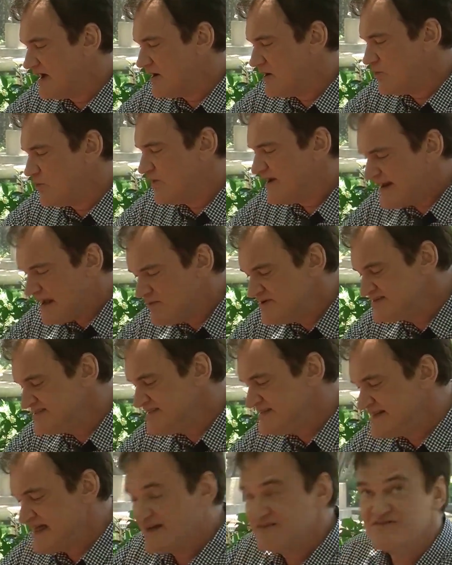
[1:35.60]
when I was
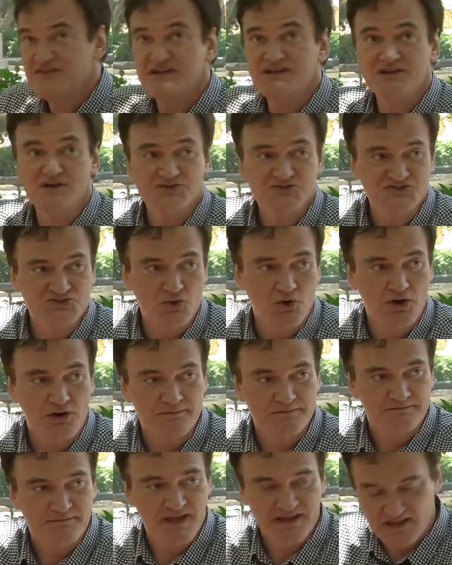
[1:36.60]
in that video store
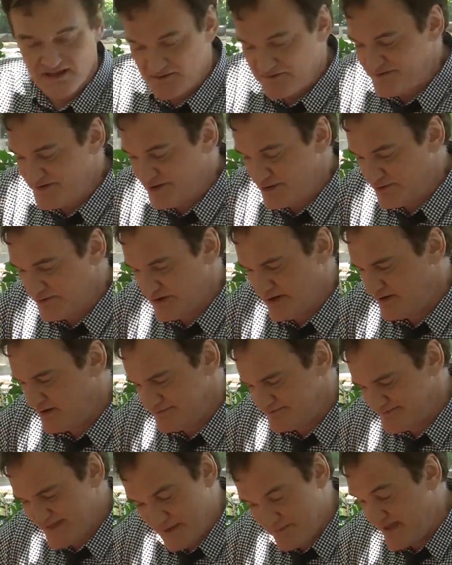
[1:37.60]
making film,
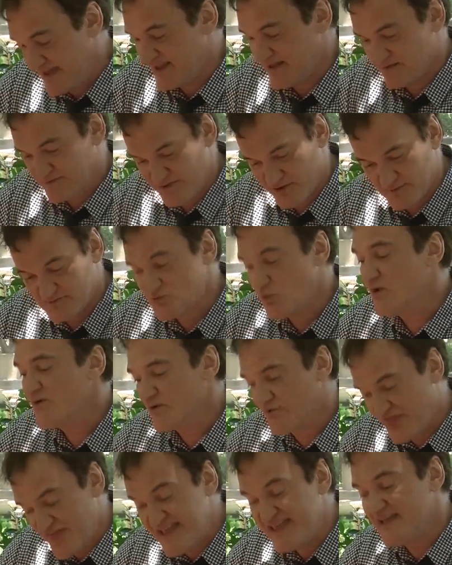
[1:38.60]
not making films,
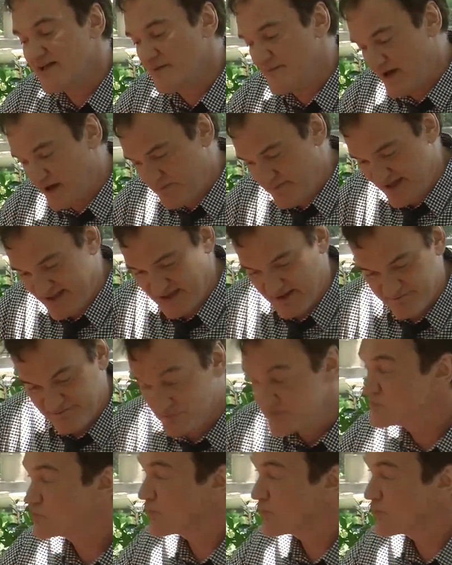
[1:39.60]
thinking about making films,